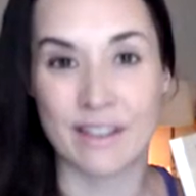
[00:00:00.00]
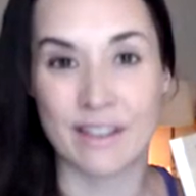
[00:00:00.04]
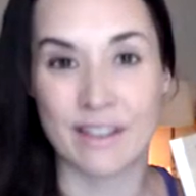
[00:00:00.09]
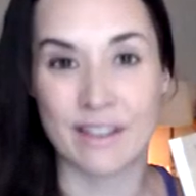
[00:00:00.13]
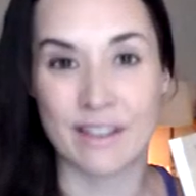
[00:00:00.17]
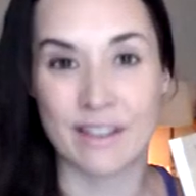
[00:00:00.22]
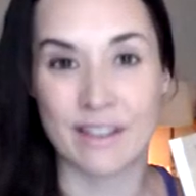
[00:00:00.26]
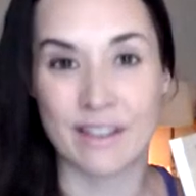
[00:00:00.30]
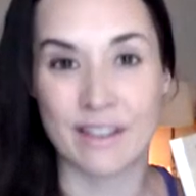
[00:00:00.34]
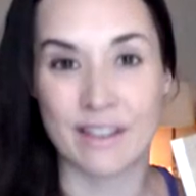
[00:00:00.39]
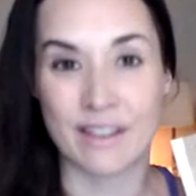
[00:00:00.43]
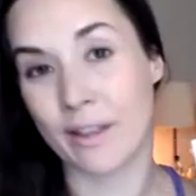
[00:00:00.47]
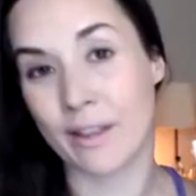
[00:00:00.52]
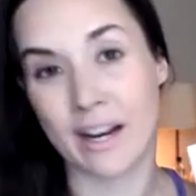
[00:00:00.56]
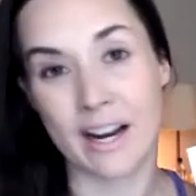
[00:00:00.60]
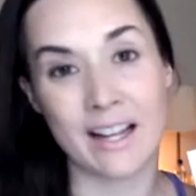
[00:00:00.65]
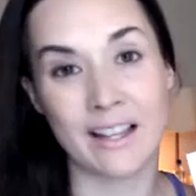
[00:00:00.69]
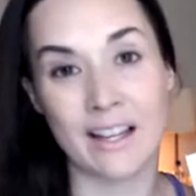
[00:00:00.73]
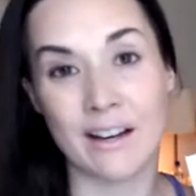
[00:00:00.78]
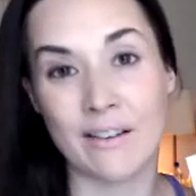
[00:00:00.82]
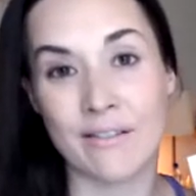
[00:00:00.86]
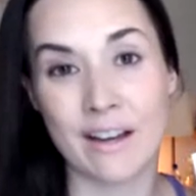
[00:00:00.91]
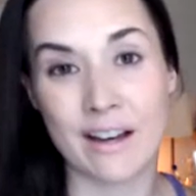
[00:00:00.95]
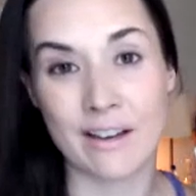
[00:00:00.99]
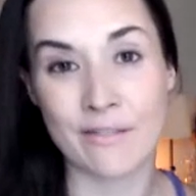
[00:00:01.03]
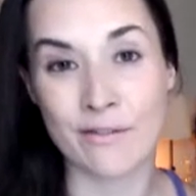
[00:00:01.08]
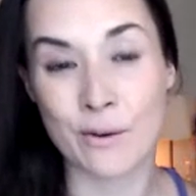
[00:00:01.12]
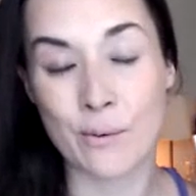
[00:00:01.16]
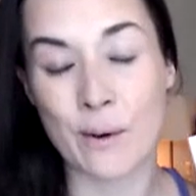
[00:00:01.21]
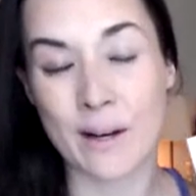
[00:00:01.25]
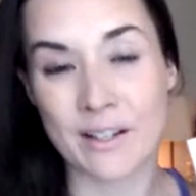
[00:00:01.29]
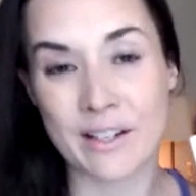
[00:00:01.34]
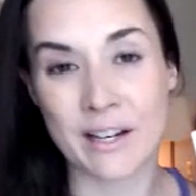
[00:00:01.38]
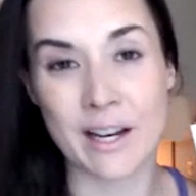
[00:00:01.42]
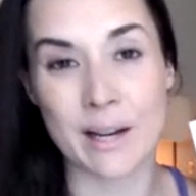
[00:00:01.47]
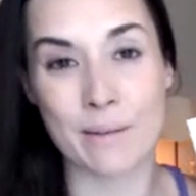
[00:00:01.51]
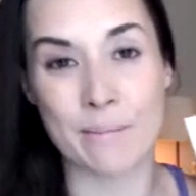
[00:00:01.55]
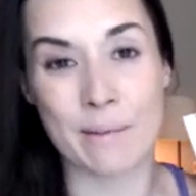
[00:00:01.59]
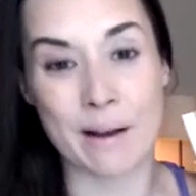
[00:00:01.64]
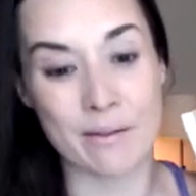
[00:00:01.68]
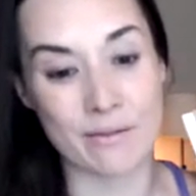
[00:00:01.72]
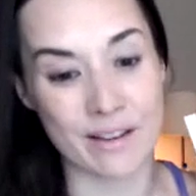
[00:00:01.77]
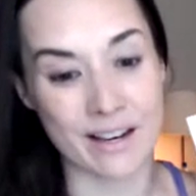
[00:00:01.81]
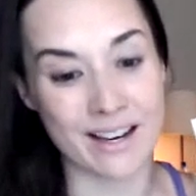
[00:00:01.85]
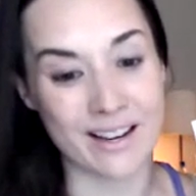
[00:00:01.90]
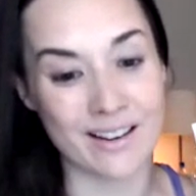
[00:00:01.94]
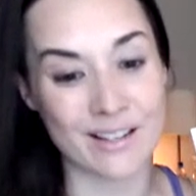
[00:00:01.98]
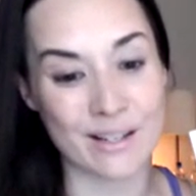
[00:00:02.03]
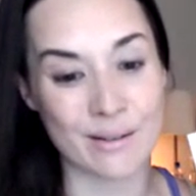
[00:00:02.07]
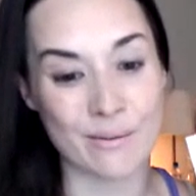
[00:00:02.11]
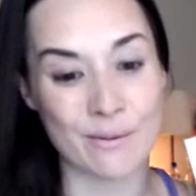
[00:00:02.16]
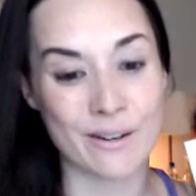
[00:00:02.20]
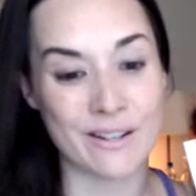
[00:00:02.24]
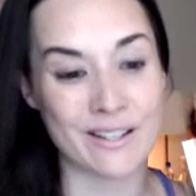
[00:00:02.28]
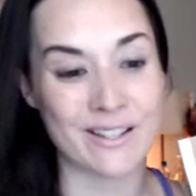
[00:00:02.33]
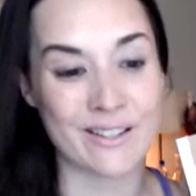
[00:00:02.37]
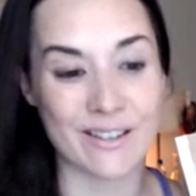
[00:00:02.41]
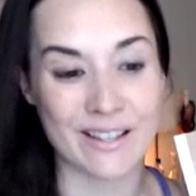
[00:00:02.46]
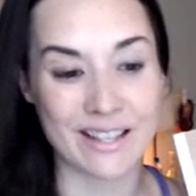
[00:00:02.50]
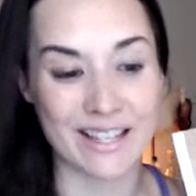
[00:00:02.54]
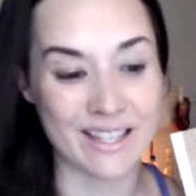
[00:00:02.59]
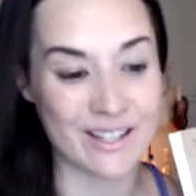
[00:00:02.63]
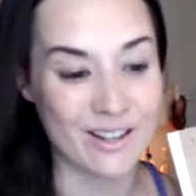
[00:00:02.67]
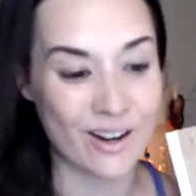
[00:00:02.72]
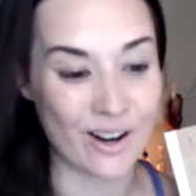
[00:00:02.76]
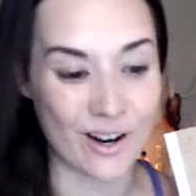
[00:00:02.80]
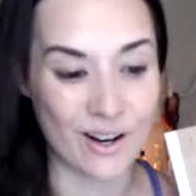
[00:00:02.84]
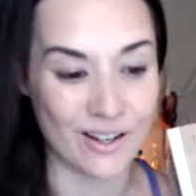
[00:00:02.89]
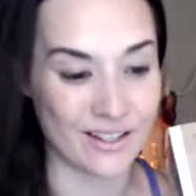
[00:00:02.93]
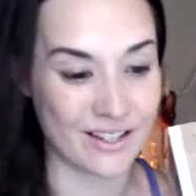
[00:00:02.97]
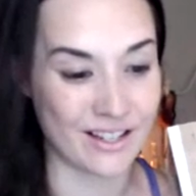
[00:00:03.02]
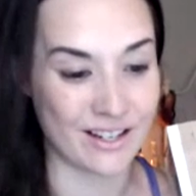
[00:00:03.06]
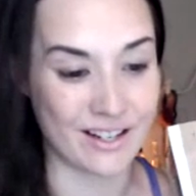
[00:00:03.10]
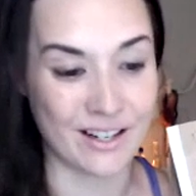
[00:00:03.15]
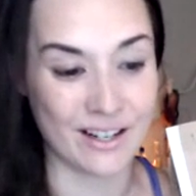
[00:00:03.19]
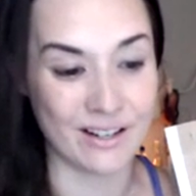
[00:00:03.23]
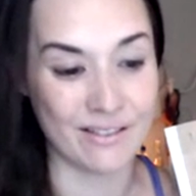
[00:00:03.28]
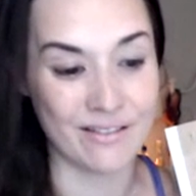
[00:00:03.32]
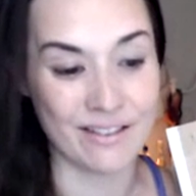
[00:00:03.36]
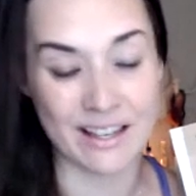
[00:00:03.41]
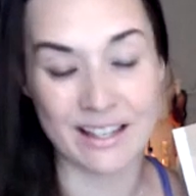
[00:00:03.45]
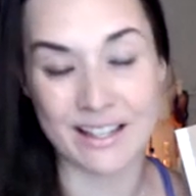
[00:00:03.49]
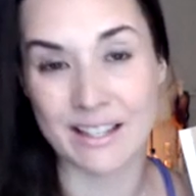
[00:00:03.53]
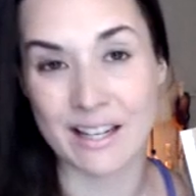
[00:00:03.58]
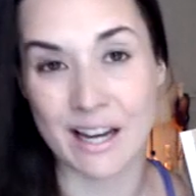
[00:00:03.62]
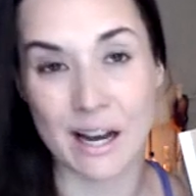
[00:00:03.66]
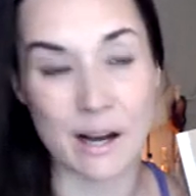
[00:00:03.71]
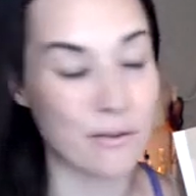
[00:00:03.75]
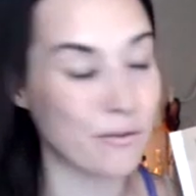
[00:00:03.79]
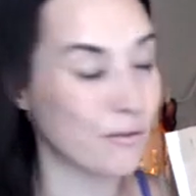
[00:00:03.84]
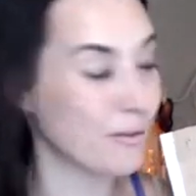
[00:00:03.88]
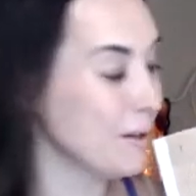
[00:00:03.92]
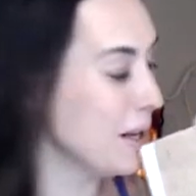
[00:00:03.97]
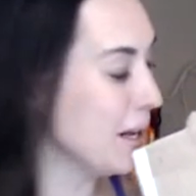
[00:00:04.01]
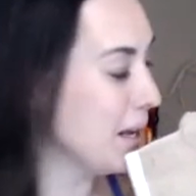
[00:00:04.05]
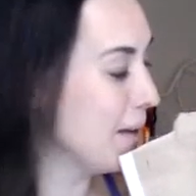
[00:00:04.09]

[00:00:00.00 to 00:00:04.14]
you know that i love that if you watch any of my videos i'm always doing these hauls and all that stuff